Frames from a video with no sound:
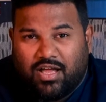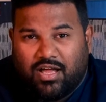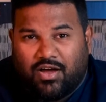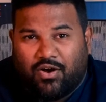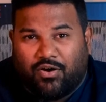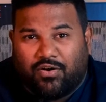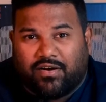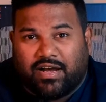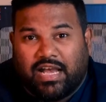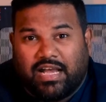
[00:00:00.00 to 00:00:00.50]

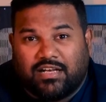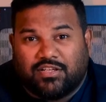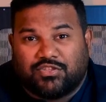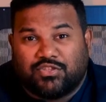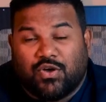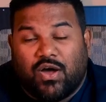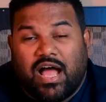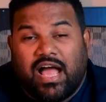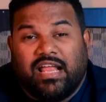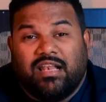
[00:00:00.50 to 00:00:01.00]
All right,
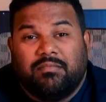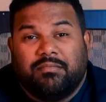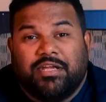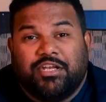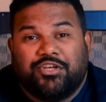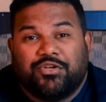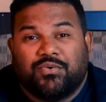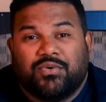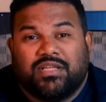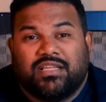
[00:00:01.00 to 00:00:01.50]
so I'll
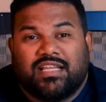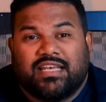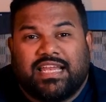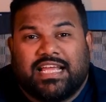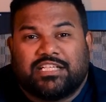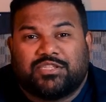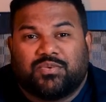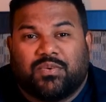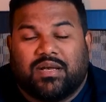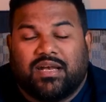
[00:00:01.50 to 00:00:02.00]
meet you in the
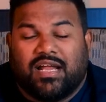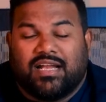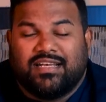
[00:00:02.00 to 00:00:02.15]
next one.